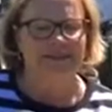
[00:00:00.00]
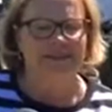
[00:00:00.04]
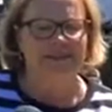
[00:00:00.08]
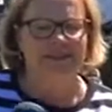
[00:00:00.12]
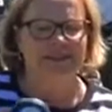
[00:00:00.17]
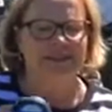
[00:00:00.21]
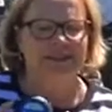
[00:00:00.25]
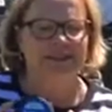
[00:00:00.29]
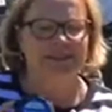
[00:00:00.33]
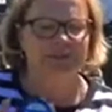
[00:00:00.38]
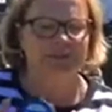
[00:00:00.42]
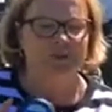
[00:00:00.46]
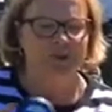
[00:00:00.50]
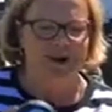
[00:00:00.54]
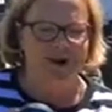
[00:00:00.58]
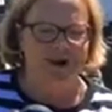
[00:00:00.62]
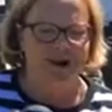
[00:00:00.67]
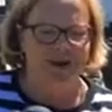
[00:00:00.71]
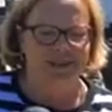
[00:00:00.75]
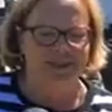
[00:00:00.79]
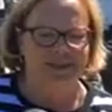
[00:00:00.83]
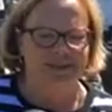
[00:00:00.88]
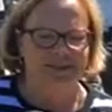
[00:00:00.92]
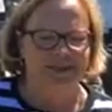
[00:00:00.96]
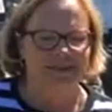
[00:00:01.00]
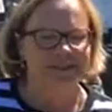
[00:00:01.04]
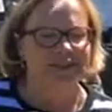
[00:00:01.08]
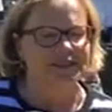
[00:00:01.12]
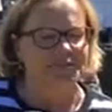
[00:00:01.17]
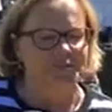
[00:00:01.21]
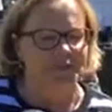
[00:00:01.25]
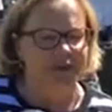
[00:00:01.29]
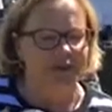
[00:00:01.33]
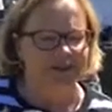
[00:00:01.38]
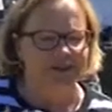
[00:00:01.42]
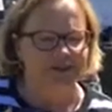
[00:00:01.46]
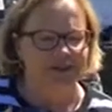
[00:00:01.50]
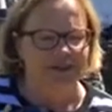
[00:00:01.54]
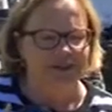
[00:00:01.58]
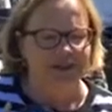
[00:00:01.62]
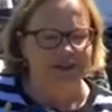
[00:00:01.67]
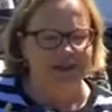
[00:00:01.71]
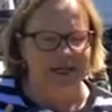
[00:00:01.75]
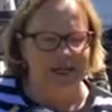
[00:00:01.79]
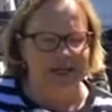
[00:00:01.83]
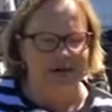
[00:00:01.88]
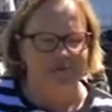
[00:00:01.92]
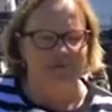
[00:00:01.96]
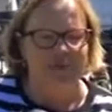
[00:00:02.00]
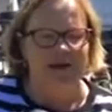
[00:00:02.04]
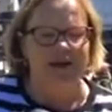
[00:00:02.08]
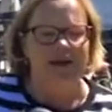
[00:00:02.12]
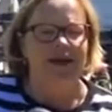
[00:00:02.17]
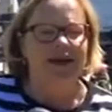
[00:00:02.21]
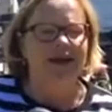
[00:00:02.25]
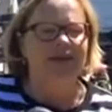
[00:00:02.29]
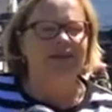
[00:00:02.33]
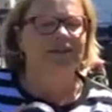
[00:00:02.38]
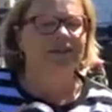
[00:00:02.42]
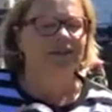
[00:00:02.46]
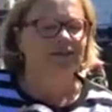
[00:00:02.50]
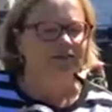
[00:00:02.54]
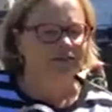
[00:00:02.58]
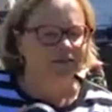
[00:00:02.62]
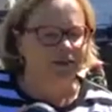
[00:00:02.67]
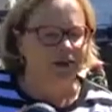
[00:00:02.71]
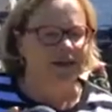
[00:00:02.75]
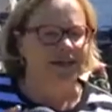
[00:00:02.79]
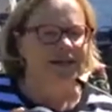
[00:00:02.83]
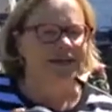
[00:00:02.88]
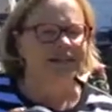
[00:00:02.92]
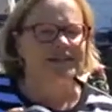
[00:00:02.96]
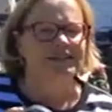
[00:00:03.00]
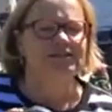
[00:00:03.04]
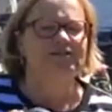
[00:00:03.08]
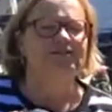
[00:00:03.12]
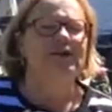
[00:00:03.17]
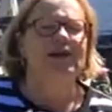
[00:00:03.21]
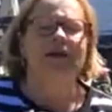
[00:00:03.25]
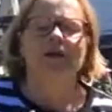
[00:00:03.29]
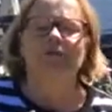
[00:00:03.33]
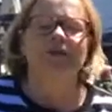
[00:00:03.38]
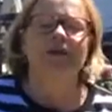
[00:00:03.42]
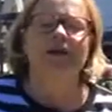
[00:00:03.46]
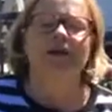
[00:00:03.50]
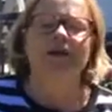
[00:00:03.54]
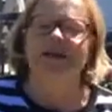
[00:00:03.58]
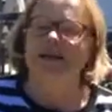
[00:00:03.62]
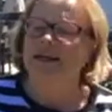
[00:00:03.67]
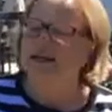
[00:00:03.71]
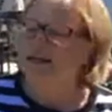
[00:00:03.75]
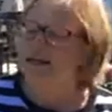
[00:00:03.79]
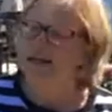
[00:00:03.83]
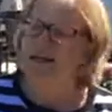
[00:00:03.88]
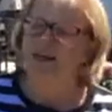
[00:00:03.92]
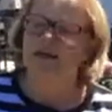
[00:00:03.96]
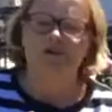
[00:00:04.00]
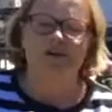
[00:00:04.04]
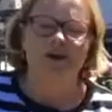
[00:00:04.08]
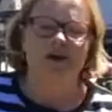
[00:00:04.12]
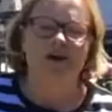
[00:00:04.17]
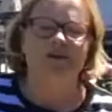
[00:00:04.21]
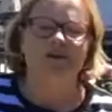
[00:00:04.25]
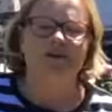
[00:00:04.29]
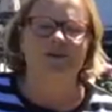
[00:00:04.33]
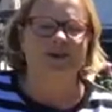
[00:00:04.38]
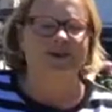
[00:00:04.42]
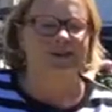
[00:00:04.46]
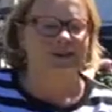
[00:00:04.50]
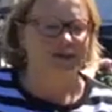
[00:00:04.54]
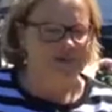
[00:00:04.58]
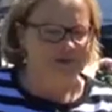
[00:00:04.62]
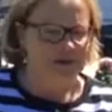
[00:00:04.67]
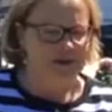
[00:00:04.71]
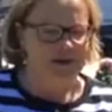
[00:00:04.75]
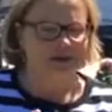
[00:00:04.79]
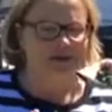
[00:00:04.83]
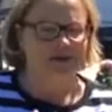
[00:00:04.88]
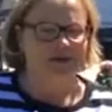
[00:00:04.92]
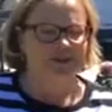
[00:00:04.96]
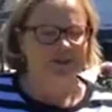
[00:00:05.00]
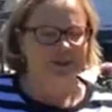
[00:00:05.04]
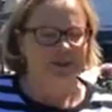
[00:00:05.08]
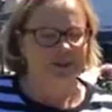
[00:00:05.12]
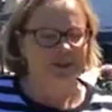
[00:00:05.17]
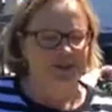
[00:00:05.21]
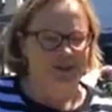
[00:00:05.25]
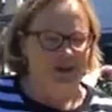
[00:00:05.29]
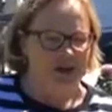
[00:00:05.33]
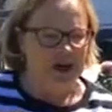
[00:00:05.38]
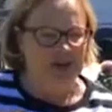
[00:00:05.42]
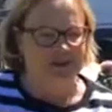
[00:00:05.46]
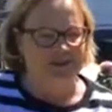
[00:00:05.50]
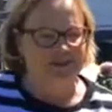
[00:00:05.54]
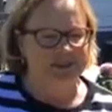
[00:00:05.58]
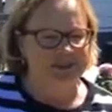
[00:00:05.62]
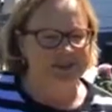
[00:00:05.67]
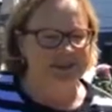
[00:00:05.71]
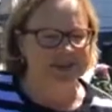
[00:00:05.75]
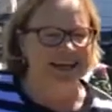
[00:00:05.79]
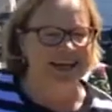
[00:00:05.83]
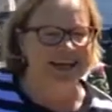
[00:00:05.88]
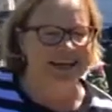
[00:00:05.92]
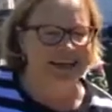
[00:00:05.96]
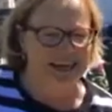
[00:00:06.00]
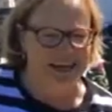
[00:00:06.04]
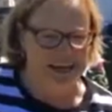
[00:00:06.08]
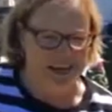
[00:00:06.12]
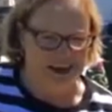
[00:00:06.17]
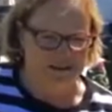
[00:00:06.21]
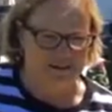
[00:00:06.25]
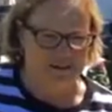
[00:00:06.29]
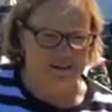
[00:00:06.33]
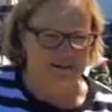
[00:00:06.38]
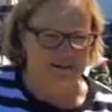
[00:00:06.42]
this product, this measuring tape, to friends, family, and anyone who has a measuring job to take care